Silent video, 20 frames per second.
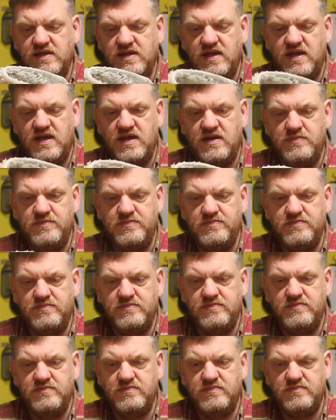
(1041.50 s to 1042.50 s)

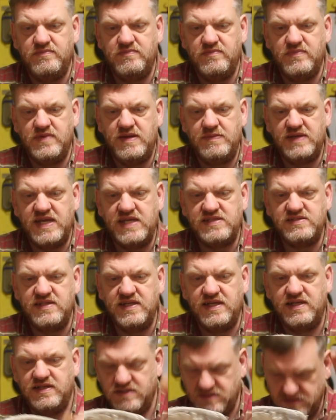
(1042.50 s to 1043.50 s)
I'm
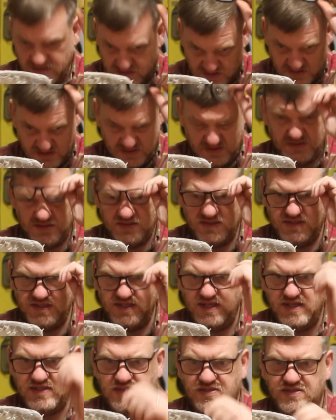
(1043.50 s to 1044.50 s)
guessing
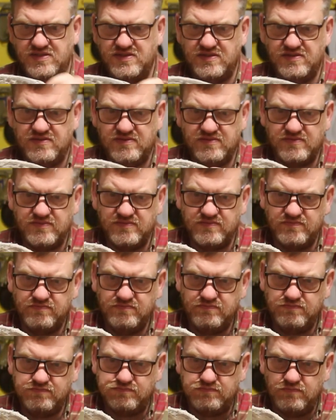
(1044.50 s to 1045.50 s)

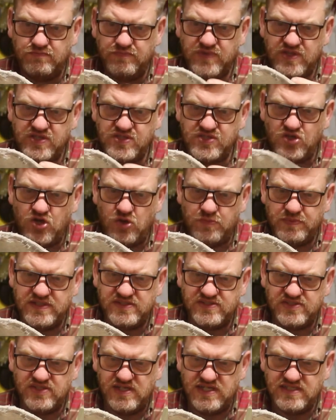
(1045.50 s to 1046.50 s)
the top
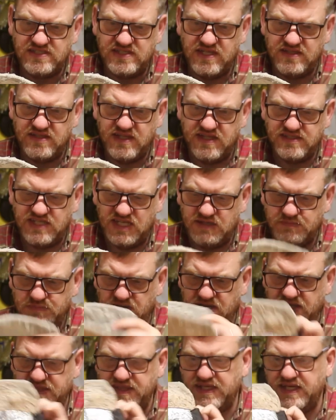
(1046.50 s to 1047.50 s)
is certainly synthetic,
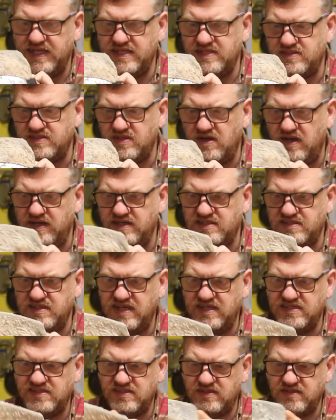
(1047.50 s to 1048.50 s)
but I think inside
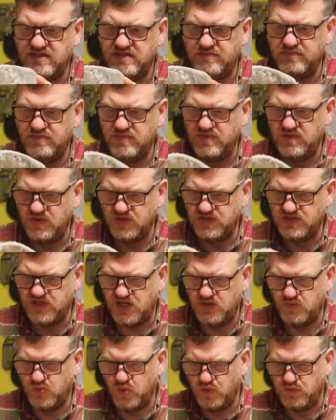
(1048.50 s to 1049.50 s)
is looks
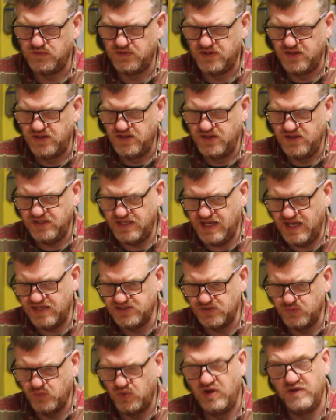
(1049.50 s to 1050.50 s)
like a wool. Yeah,
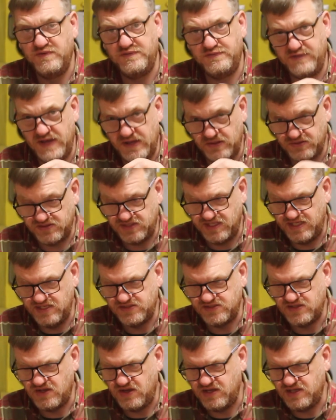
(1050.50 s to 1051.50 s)
it's a woolen felt
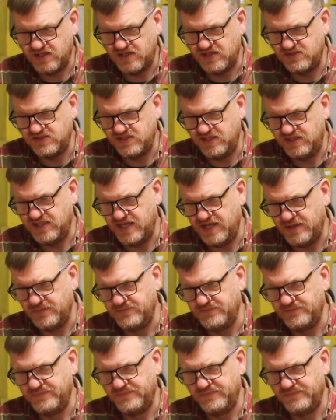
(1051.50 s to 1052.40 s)
inside. I can see that.